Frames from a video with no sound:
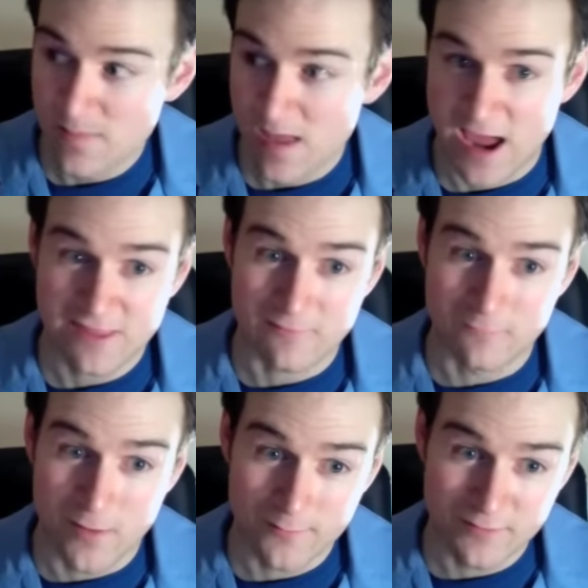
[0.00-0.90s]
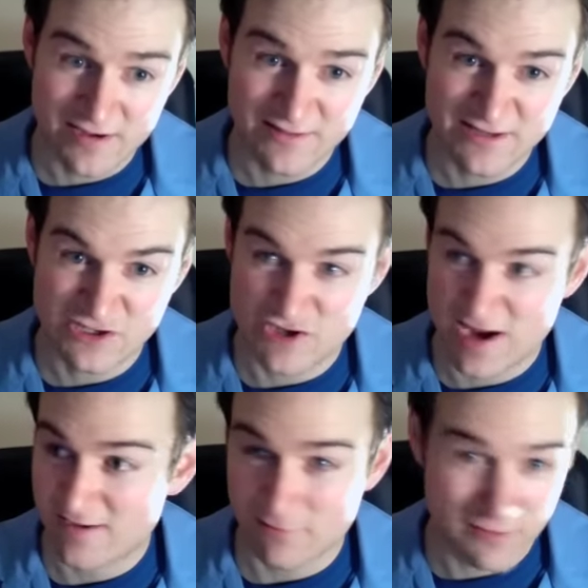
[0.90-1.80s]
I think Robert Englund and
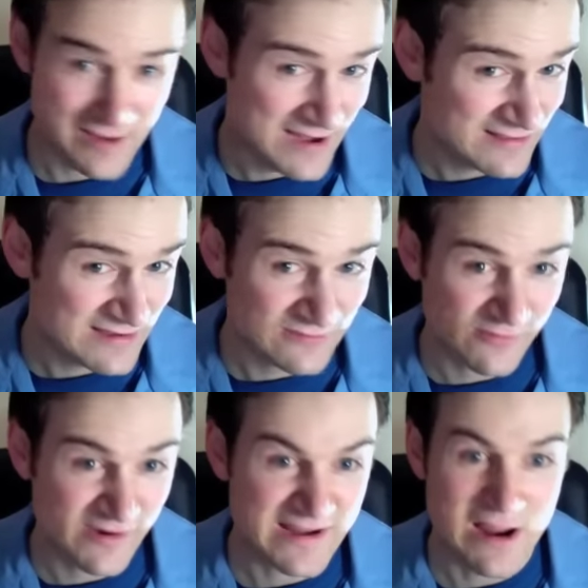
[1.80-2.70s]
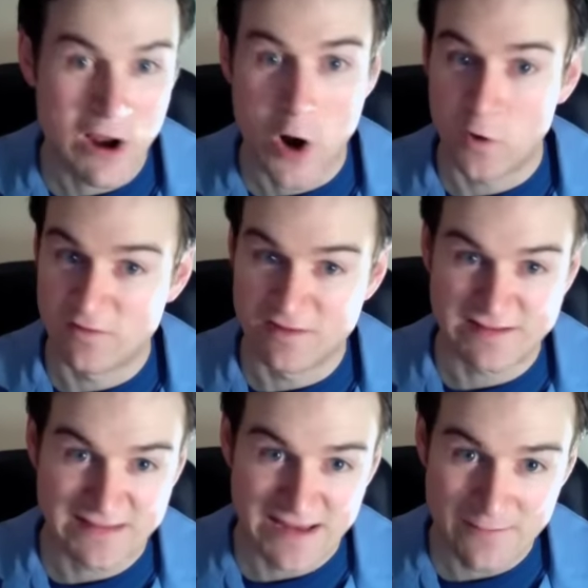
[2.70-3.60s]
Jackie O'Haley's Haley's Freddy are on the
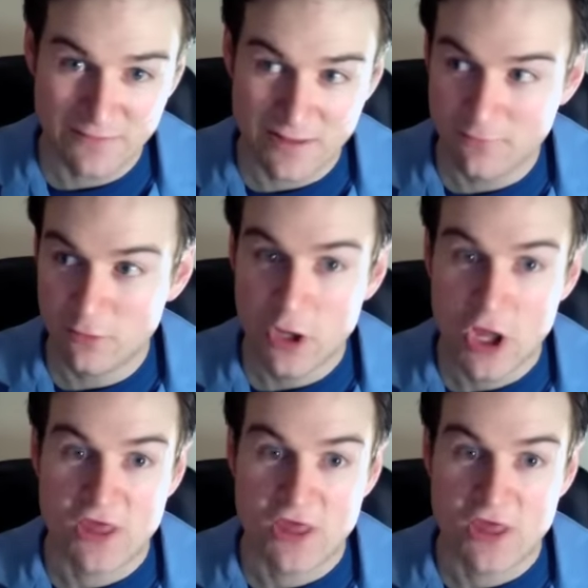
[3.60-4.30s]
same level.